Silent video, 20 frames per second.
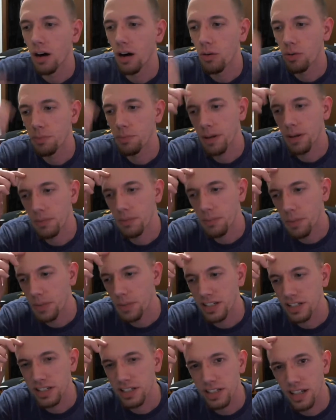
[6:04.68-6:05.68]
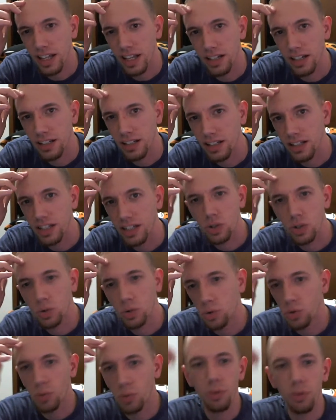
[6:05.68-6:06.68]
with maybe a slightly
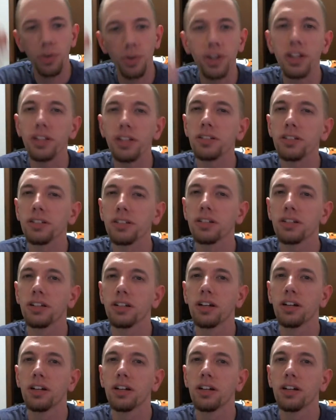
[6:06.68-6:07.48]
cool breeze.